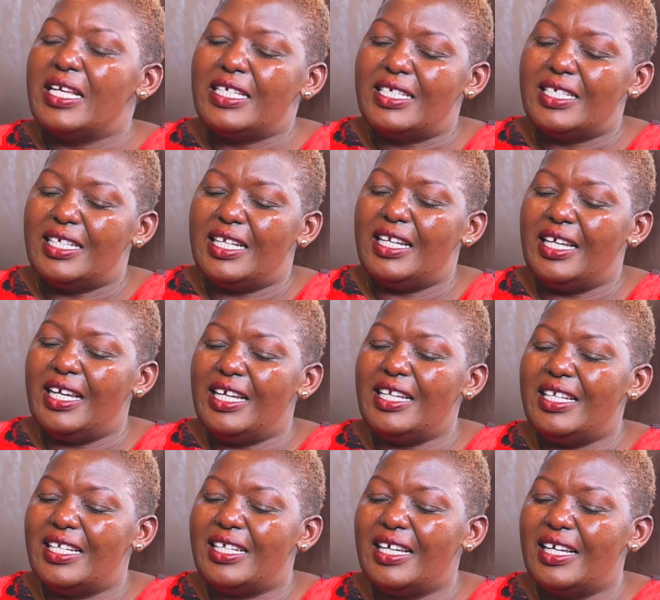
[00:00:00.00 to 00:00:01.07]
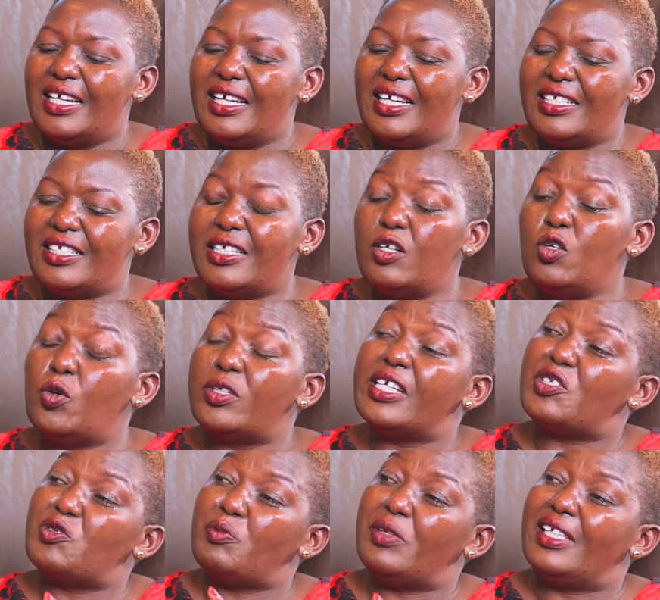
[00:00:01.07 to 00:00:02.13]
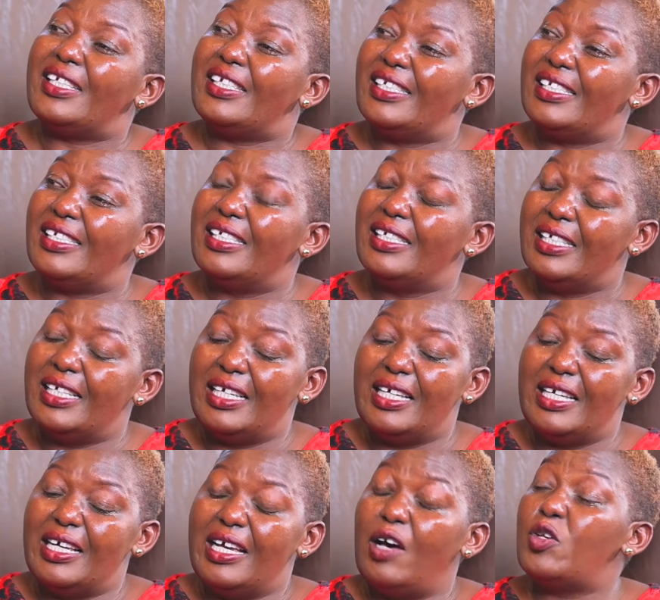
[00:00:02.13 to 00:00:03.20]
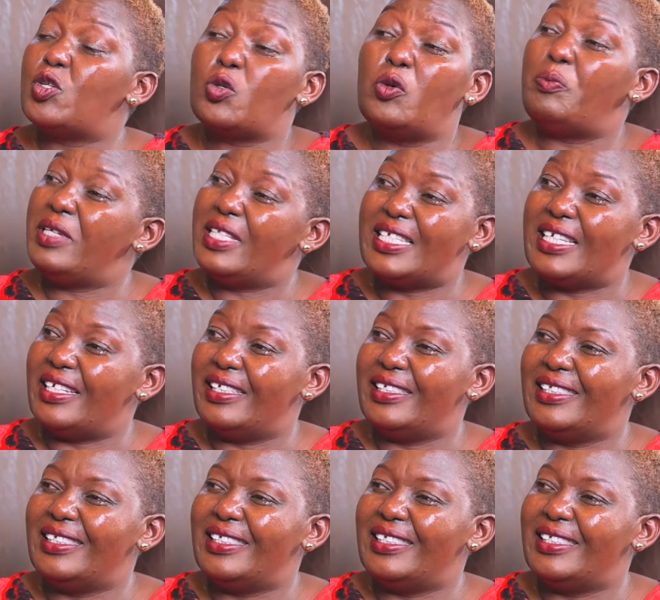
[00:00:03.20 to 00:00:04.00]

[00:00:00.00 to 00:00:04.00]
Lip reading: She looked at me. I was so beaten.